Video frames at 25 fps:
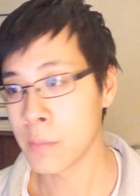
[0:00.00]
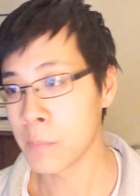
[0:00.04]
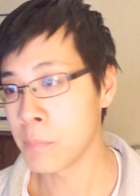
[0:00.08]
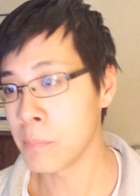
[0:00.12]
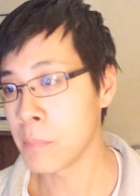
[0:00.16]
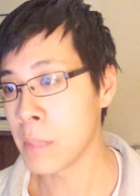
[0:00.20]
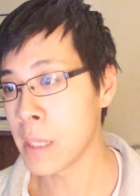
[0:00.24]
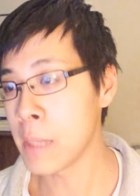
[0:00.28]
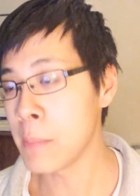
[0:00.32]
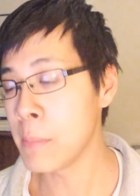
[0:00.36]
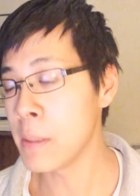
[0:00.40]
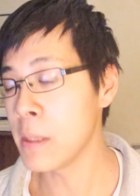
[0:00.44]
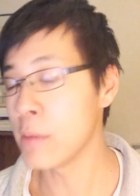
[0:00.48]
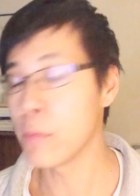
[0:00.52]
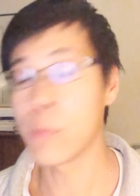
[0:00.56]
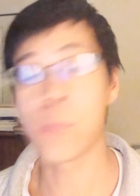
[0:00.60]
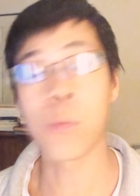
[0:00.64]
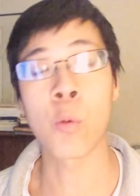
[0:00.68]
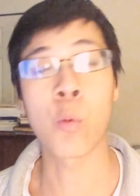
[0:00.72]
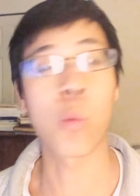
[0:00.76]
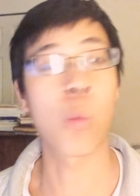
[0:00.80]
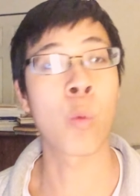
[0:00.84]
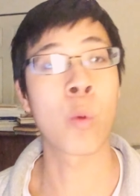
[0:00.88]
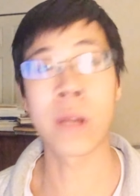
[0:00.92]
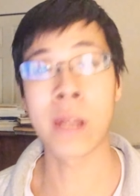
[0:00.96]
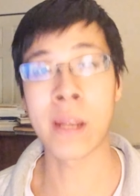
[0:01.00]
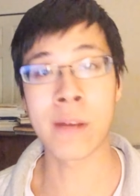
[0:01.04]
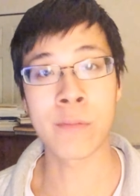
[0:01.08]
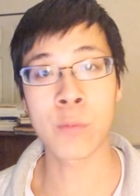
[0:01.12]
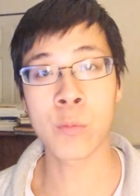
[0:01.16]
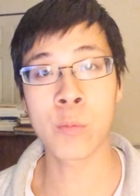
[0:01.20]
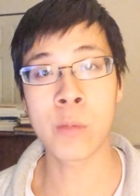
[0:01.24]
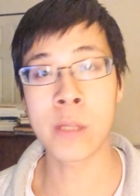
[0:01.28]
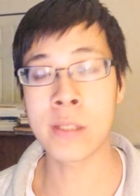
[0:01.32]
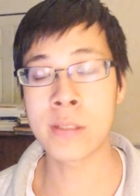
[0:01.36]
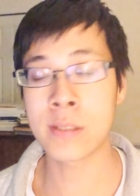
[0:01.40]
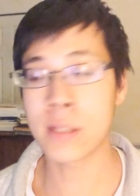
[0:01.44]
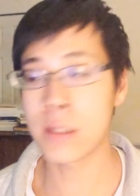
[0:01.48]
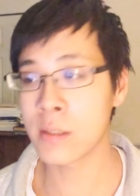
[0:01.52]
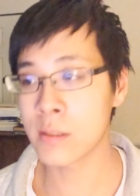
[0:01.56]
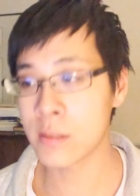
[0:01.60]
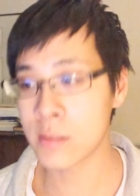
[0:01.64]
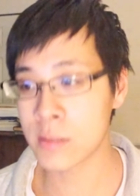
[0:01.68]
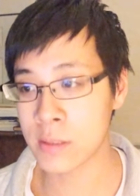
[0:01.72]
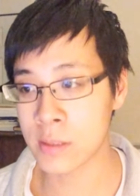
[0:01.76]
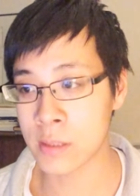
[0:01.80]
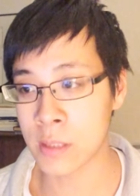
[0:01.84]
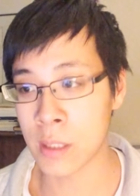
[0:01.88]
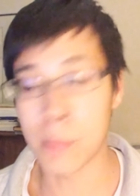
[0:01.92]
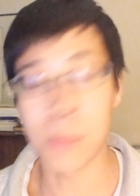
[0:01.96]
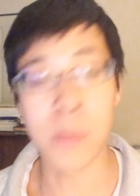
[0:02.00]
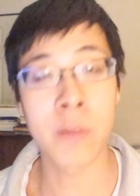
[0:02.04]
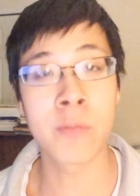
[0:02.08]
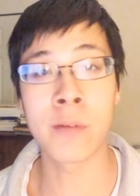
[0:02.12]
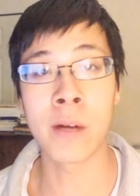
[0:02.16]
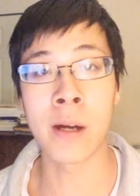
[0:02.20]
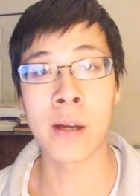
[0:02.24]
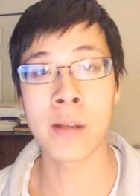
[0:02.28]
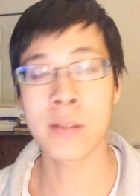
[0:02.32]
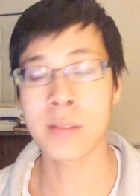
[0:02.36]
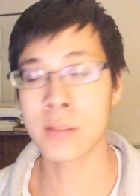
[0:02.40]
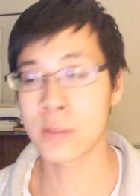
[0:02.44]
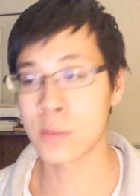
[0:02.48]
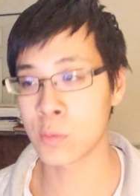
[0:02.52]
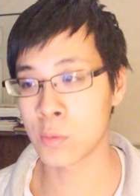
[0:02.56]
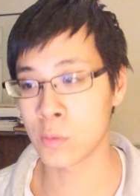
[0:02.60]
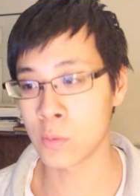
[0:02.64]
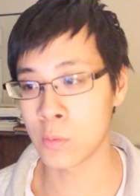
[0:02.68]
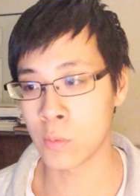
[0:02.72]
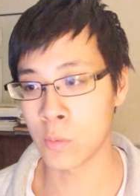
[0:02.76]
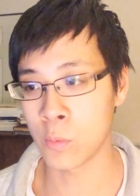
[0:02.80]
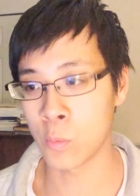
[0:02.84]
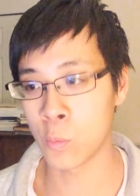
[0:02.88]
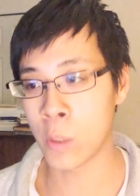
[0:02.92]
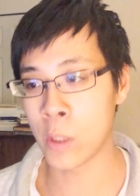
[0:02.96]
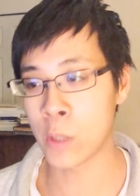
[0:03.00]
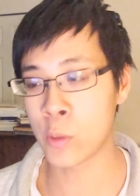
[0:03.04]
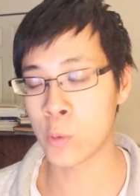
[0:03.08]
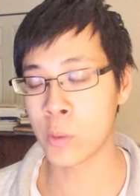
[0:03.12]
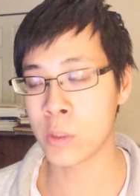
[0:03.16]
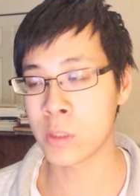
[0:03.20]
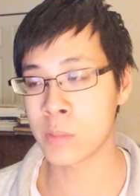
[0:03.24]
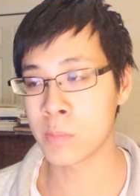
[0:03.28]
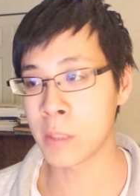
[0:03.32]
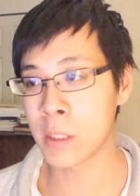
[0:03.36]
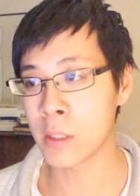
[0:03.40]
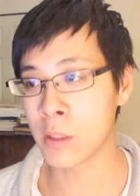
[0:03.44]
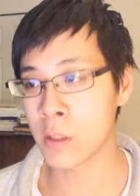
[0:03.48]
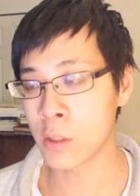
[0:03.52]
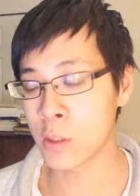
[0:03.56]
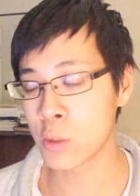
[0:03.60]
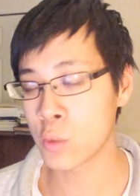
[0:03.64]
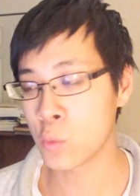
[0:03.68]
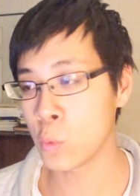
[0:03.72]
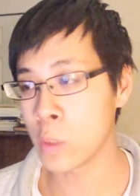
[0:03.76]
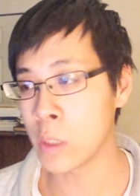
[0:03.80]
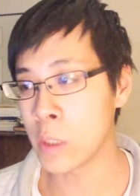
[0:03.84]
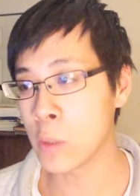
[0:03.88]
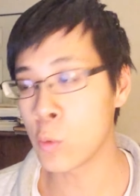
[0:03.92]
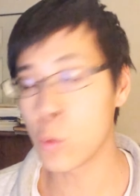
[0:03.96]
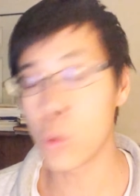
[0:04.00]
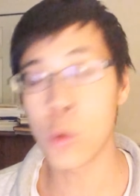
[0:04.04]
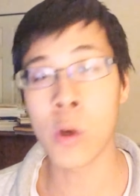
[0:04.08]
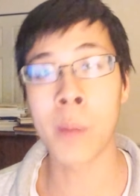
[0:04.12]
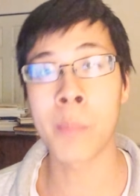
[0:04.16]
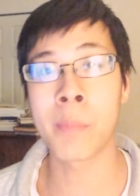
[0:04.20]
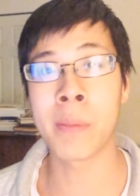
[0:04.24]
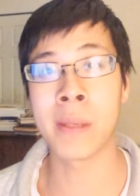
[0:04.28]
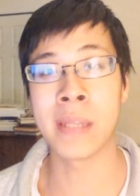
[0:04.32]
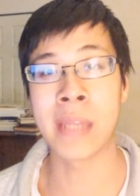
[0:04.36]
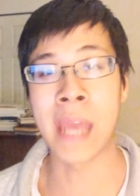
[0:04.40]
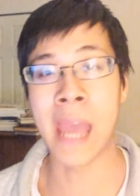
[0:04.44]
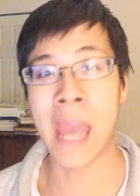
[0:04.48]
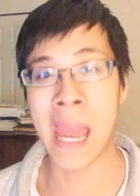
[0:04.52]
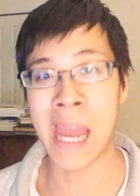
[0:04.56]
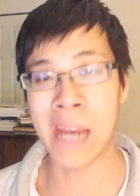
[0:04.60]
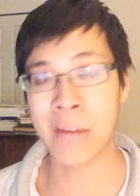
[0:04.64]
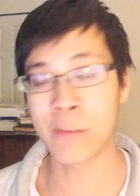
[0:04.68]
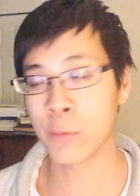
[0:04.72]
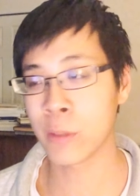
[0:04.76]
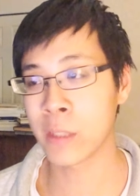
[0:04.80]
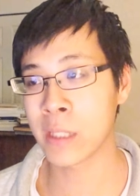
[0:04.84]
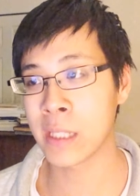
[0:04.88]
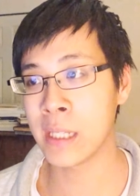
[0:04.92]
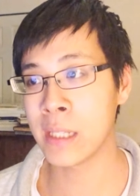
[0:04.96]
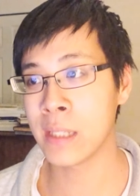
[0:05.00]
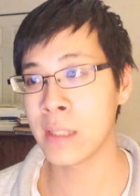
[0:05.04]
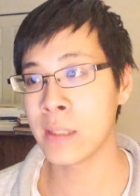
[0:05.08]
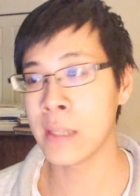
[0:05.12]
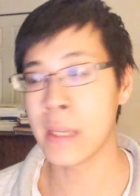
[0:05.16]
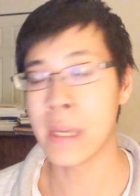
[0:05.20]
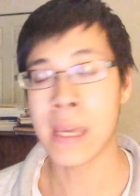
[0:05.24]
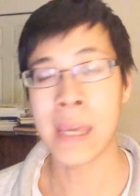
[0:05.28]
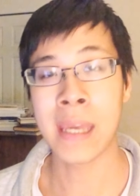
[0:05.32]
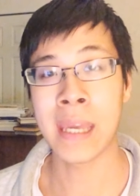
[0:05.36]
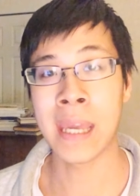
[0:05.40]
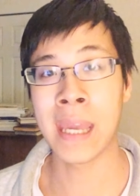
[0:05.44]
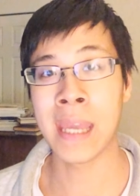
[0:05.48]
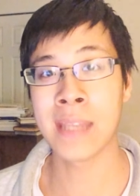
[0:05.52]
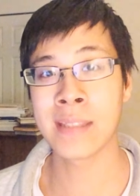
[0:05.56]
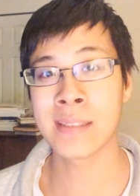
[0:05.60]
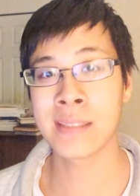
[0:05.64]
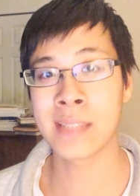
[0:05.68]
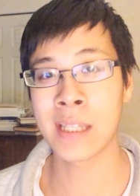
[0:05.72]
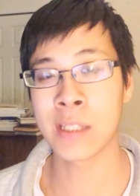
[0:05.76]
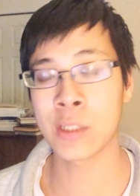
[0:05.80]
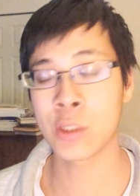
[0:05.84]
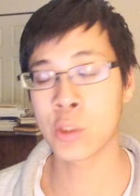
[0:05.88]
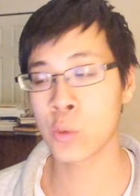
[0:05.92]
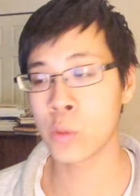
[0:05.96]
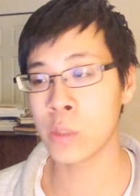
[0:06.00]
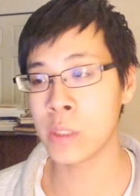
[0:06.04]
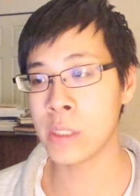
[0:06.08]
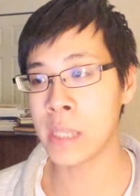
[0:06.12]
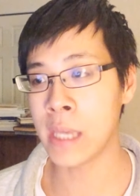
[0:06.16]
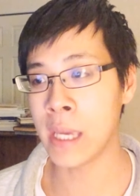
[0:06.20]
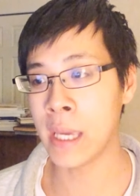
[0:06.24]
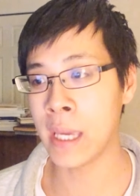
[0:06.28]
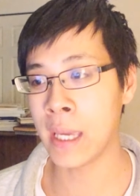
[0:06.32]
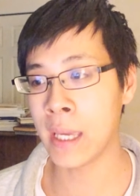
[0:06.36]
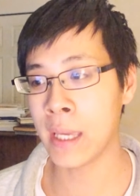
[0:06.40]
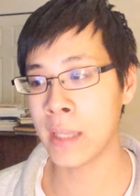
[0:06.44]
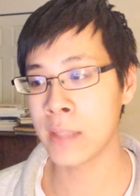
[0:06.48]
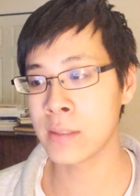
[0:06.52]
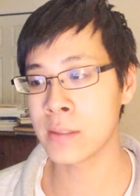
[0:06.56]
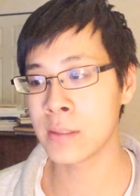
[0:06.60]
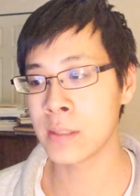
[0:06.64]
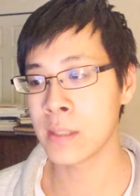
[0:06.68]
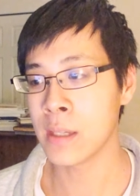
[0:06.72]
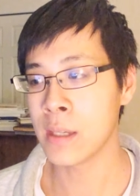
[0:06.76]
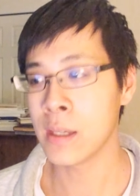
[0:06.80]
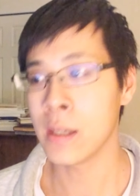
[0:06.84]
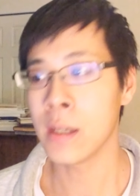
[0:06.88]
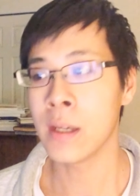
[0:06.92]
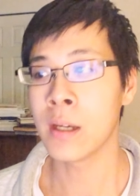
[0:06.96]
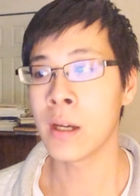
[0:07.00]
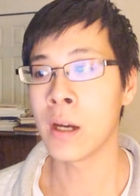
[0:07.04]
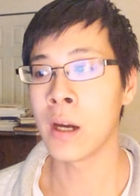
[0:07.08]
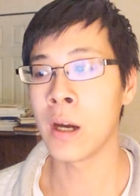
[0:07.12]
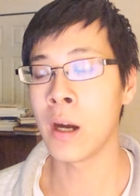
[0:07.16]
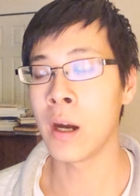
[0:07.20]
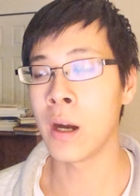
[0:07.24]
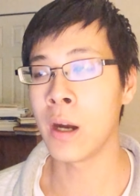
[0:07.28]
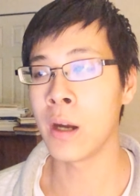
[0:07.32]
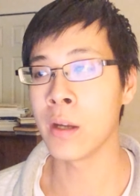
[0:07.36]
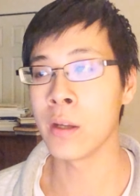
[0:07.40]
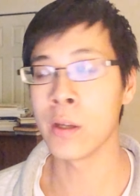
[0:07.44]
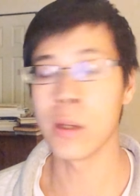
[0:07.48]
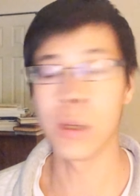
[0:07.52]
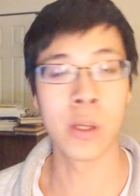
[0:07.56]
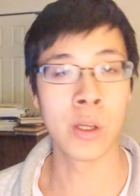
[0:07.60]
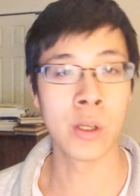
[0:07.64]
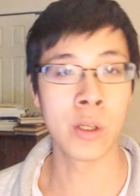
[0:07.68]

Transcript: maybe for whatever reason, some of us, whether it's because we grew up in African ancestry and uh,